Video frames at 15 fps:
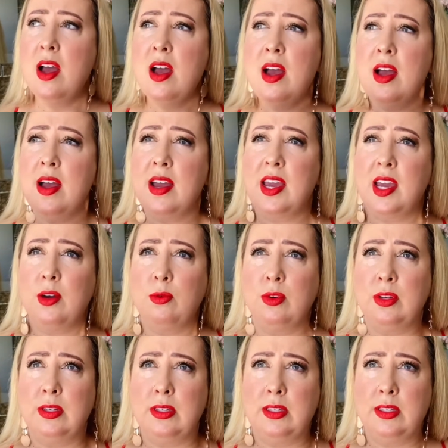it
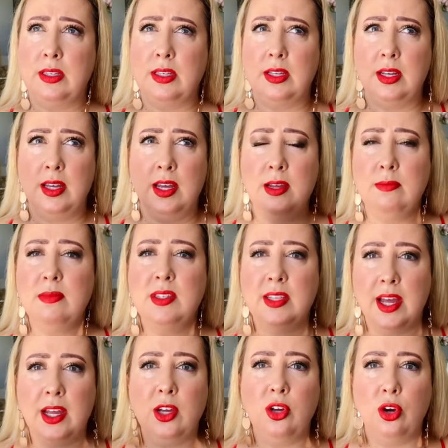was him
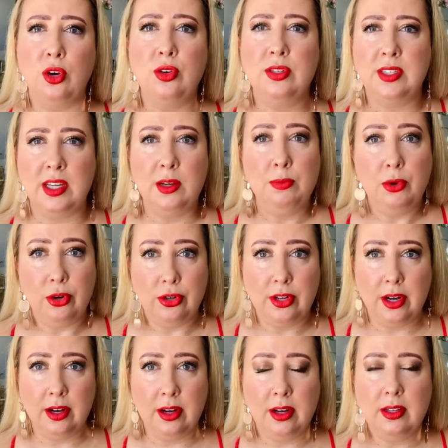saying, go see a
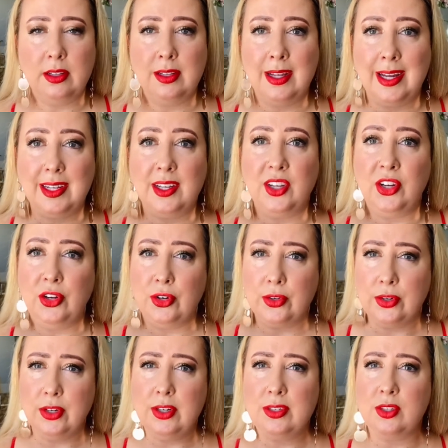broker. Like, you
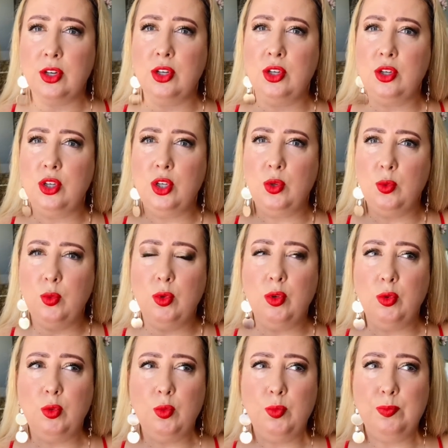know, so you
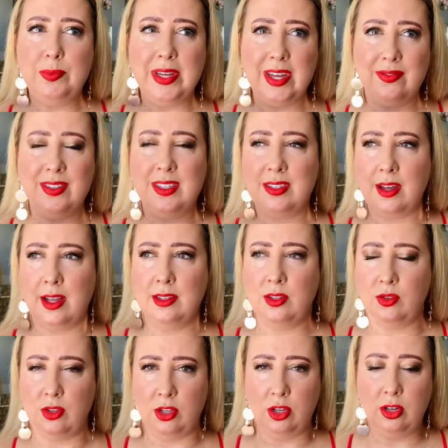will be given signs through
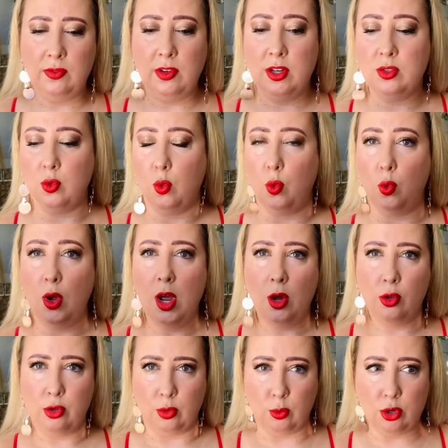the universe, or
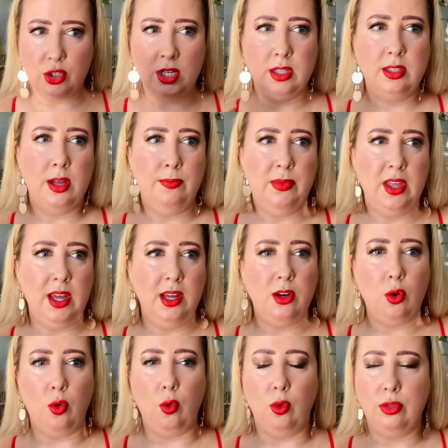through watching something,
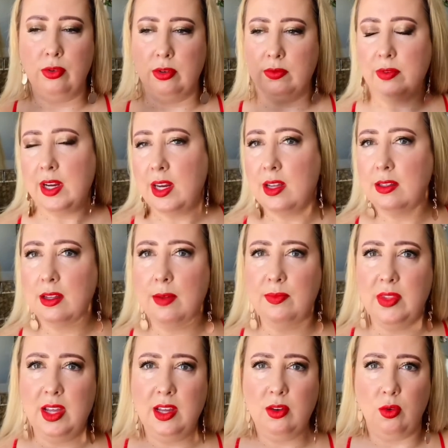or through reading
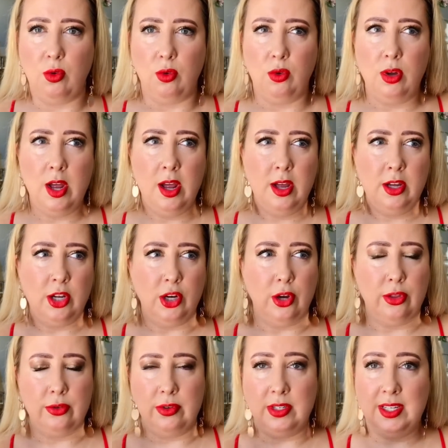something, or, you know,
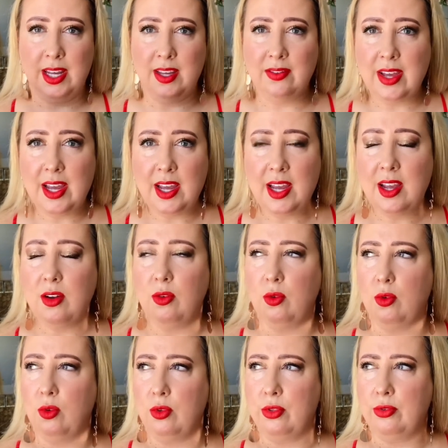through TV,
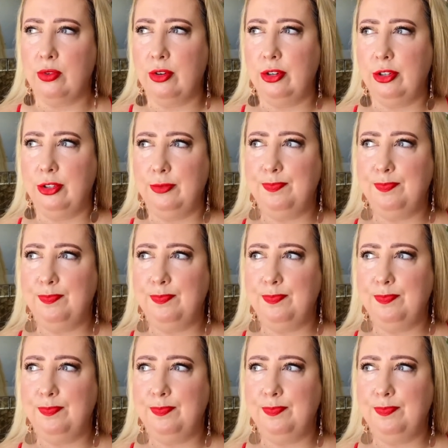or through